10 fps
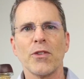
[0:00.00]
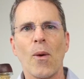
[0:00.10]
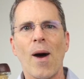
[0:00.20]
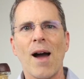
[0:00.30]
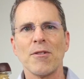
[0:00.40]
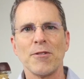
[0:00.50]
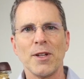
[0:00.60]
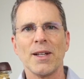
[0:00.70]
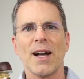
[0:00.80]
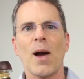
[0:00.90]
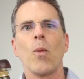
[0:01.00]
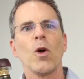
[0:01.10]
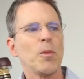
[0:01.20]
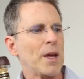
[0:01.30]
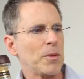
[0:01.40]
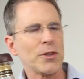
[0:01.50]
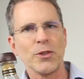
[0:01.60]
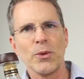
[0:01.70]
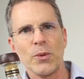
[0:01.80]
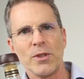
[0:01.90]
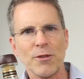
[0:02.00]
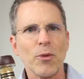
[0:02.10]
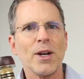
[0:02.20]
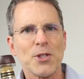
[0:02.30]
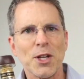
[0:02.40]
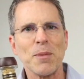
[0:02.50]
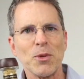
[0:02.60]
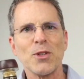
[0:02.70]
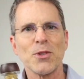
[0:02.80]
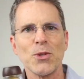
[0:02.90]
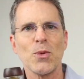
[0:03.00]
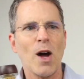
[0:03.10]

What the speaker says: So I have a feeling I will be able to differentiate between the two.